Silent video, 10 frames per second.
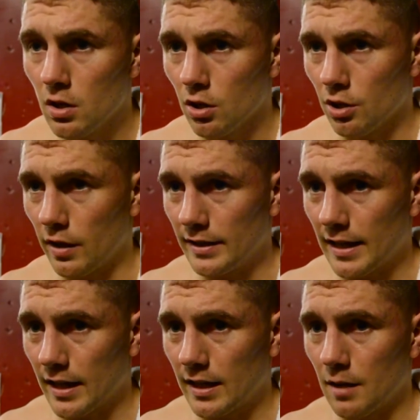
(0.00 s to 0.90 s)
You know, I
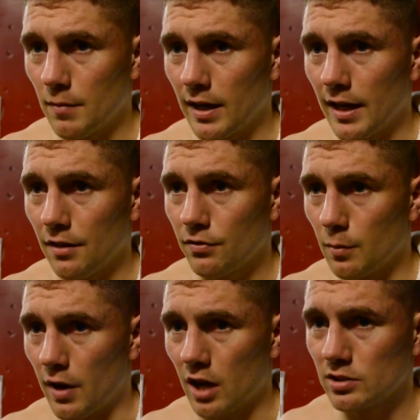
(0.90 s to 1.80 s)
dedicate my life
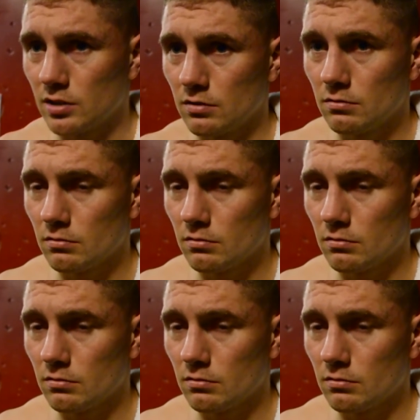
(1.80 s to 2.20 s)
to boxing,